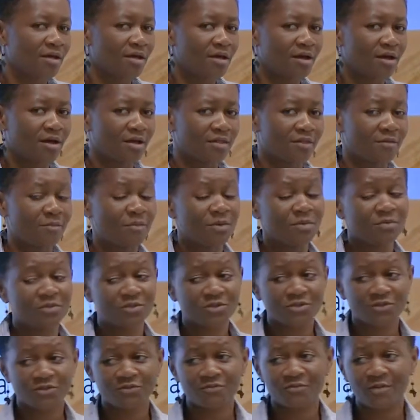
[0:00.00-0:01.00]
uh, the
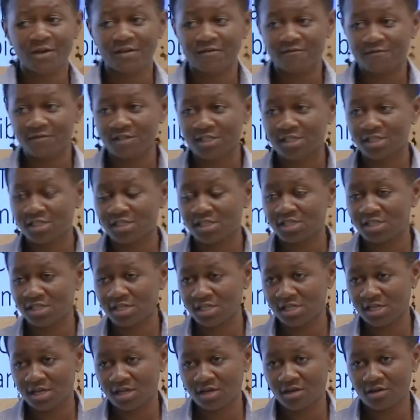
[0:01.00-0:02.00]
purpose of my visit
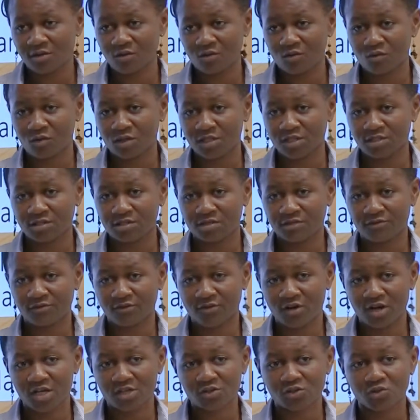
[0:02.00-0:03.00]
here was
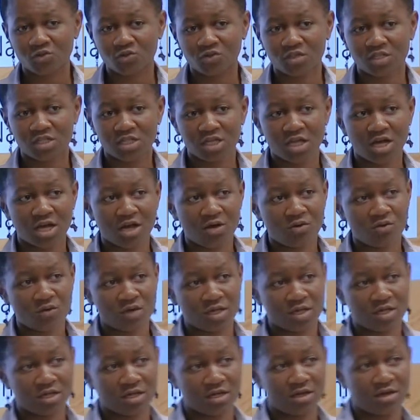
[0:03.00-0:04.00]
for us to see how
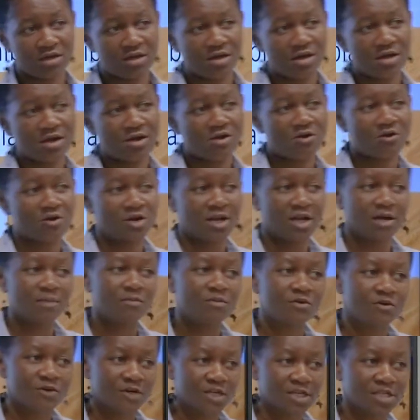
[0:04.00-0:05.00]
we can
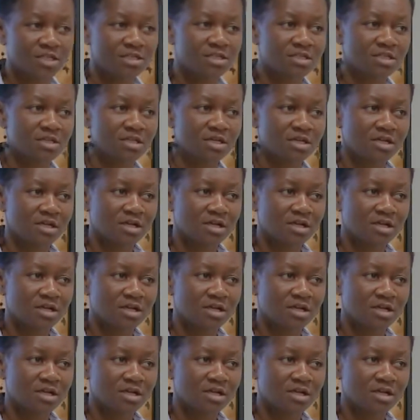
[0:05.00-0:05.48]
collaborate